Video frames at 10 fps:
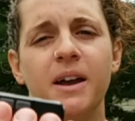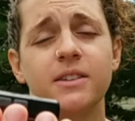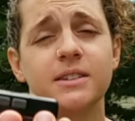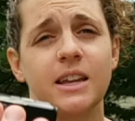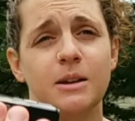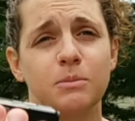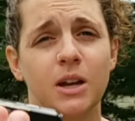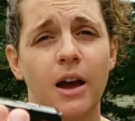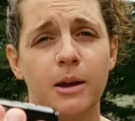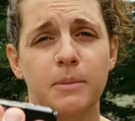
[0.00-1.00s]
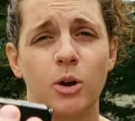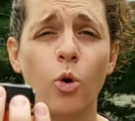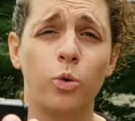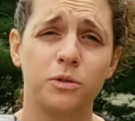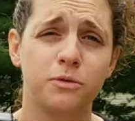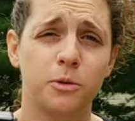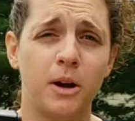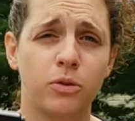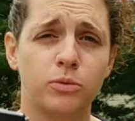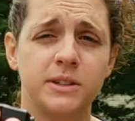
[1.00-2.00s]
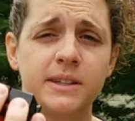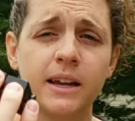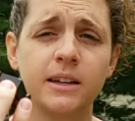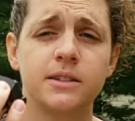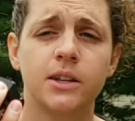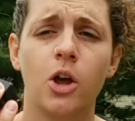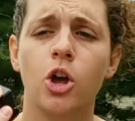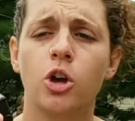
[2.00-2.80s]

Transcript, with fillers: at the same time and hold it for about 3 seconds,